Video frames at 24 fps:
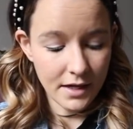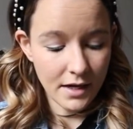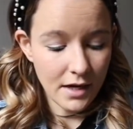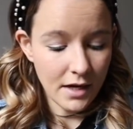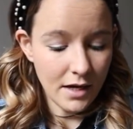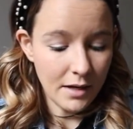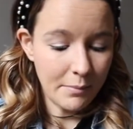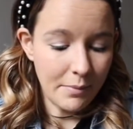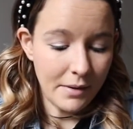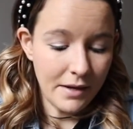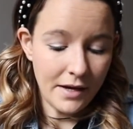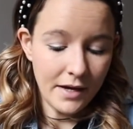
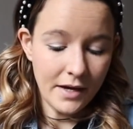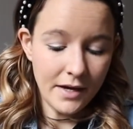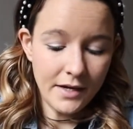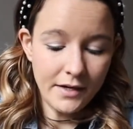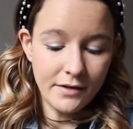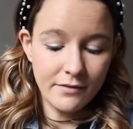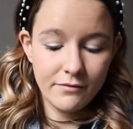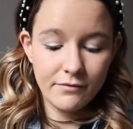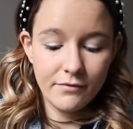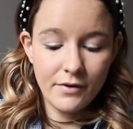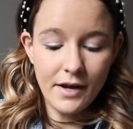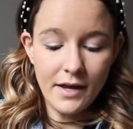up, I
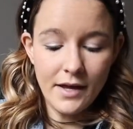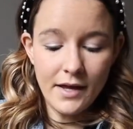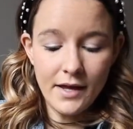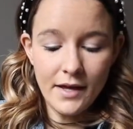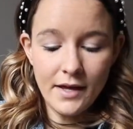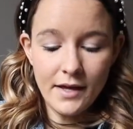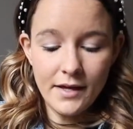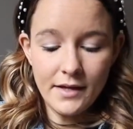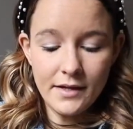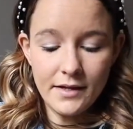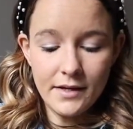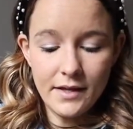
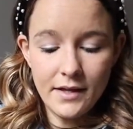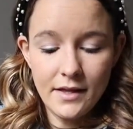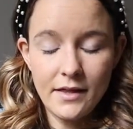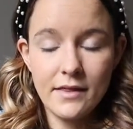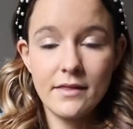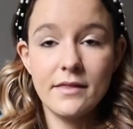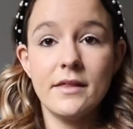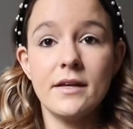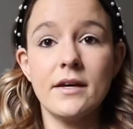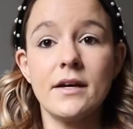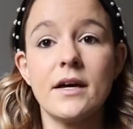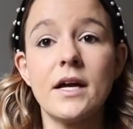read
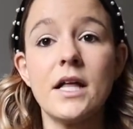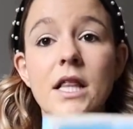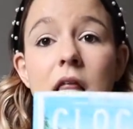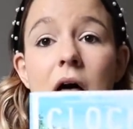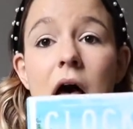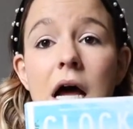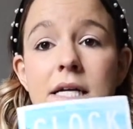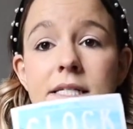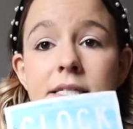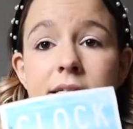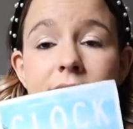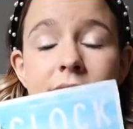The
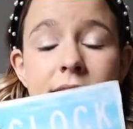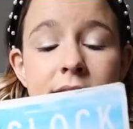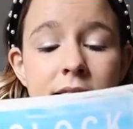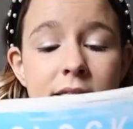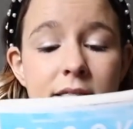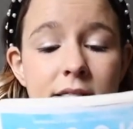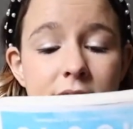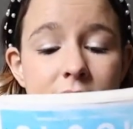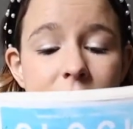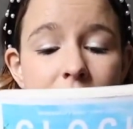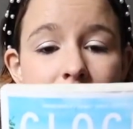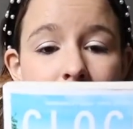Clock Dance